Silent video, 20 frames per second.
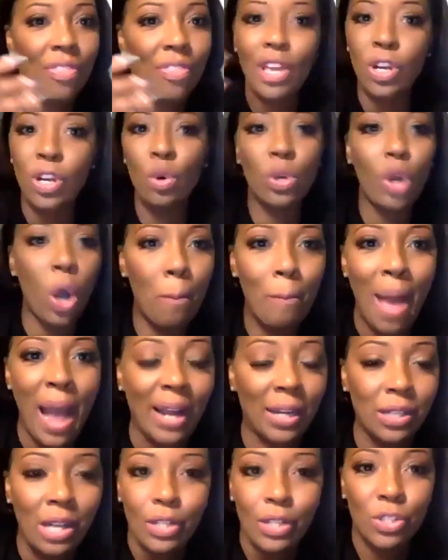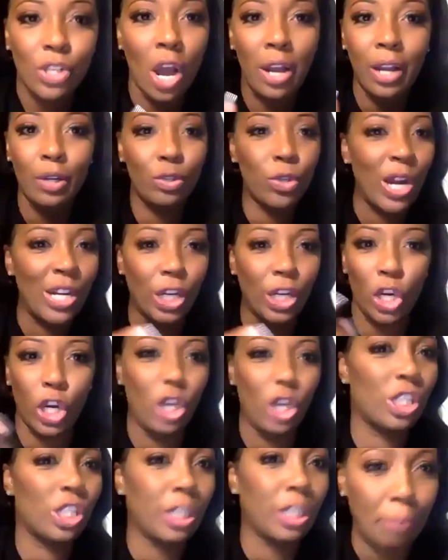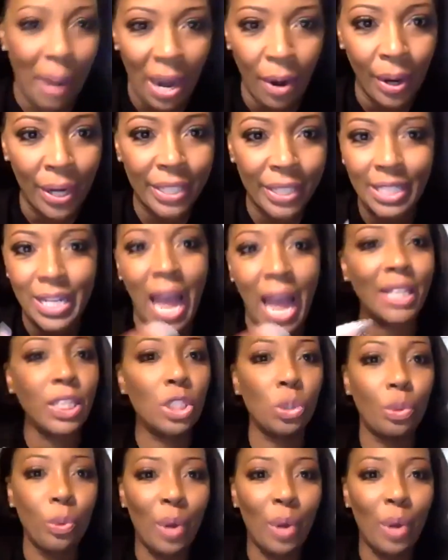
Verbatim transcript: They don't go back to, trying to curse the parents and acting